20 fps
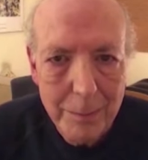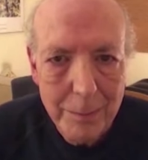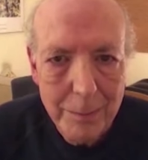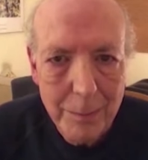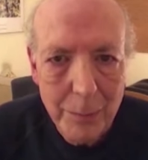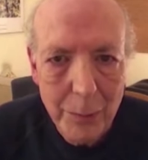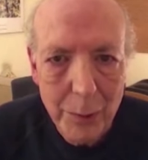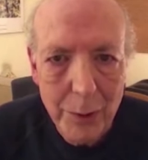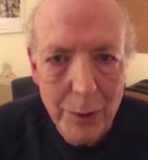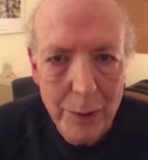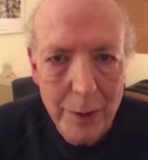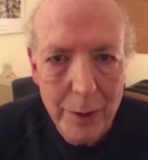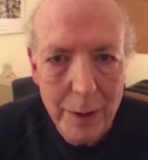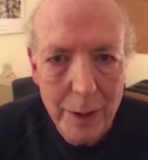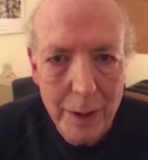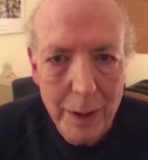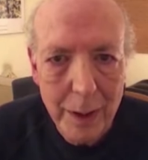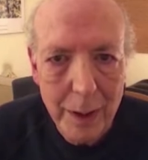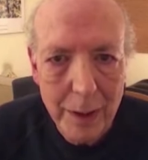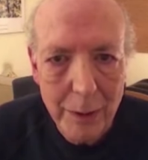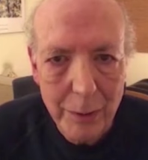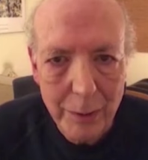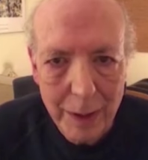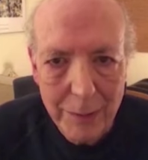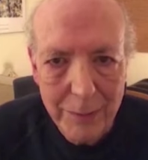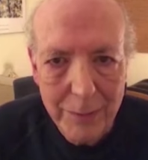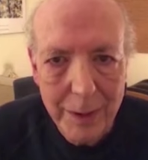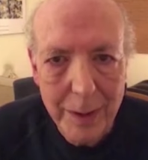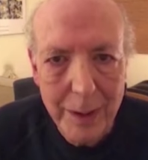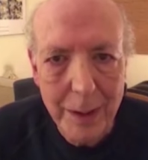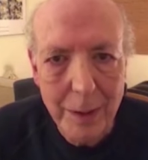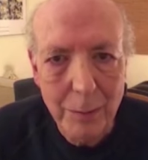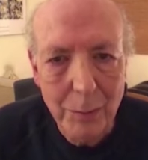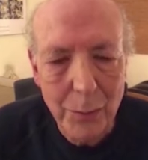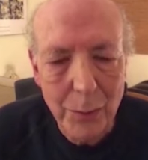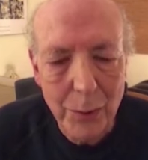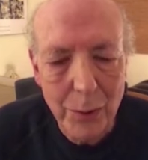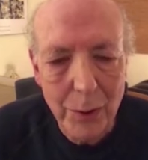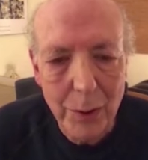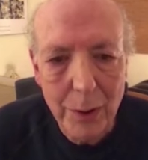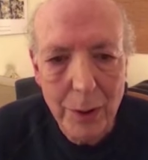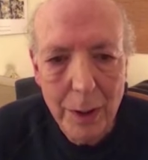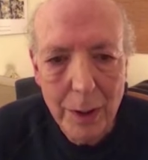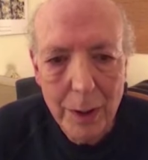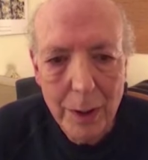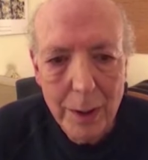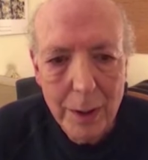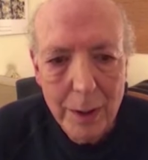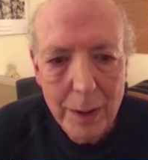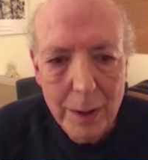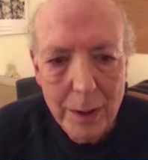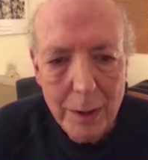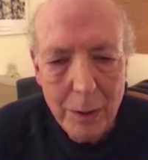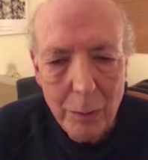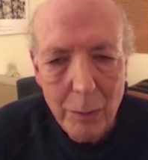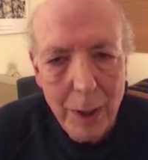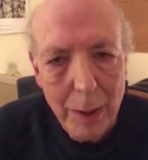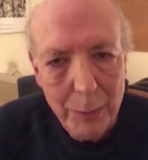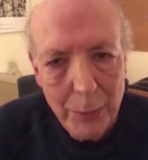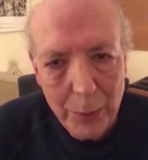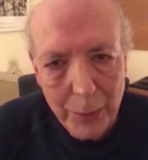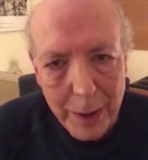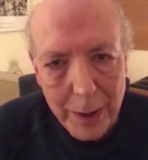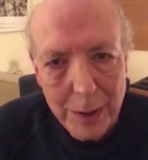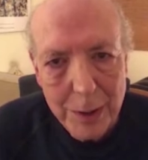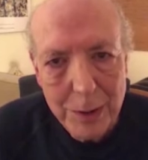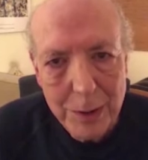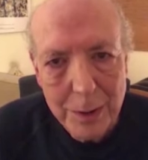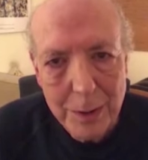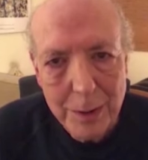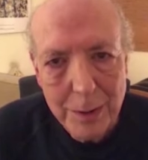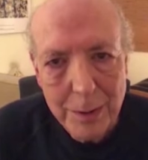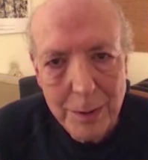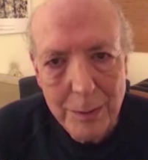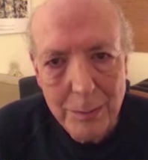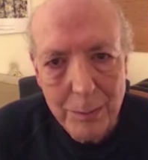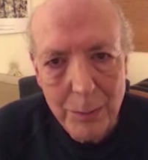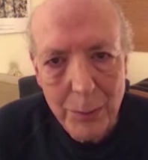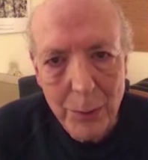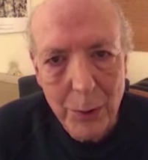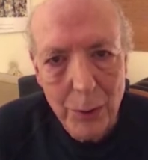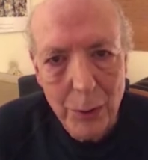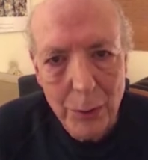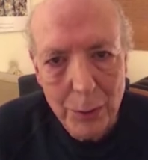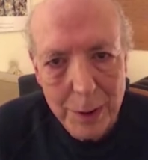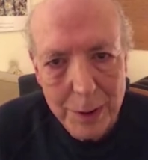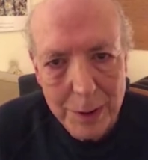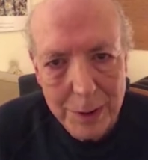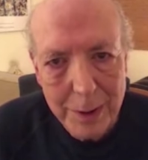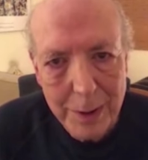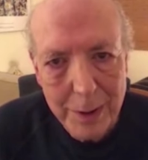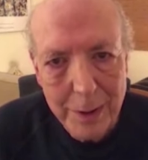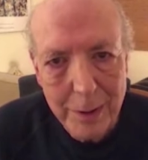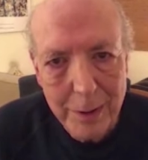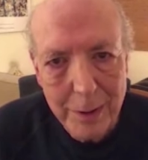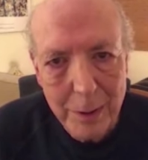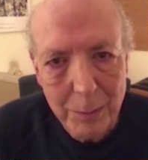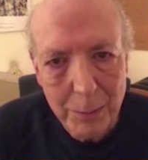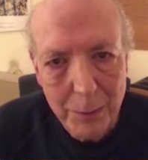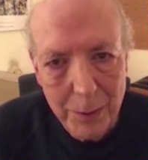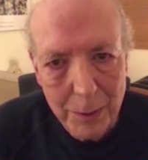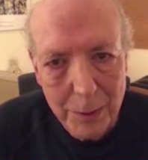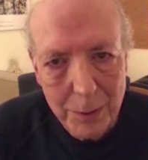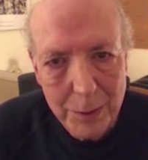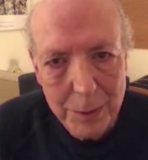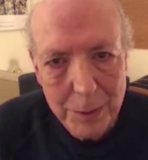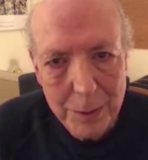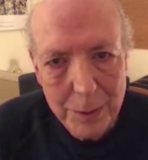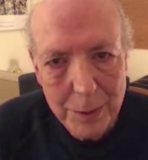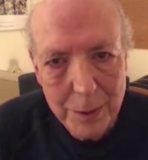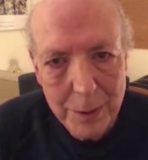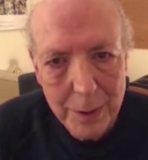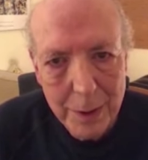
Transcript: More integrative thinking, more cooperation, more holistic approach.